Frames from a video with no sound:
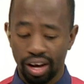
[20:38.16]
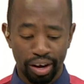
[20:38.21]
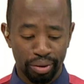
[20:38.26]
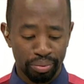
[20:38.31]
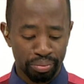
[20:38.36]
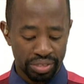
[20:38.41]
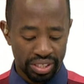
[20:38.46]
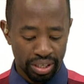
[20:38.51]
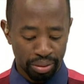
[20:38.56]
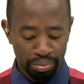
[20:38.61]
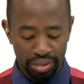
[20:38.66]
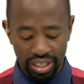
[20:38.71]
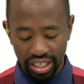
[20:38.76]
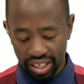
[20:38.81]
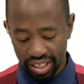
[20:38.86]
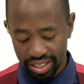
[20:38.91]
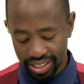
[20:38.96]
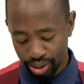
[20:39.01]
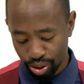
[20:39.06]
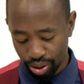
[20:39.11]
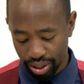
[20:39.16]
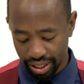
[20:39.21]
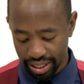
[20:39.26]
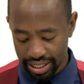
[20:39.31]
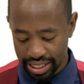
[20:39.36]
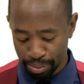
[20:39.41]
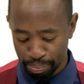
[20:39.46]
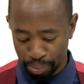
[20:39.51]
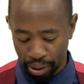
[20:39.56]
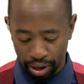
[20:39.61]
Some dailies calling
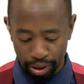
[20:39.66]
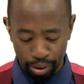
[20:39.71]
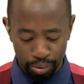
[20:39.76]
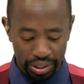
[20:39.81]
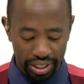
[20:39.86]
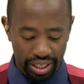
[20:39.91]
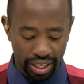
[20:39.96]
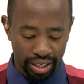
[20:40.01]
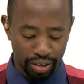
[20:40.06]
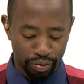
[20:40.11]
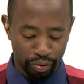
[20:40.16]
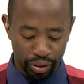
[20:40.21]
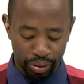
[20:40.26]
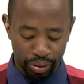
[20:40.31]
it a power weekend for the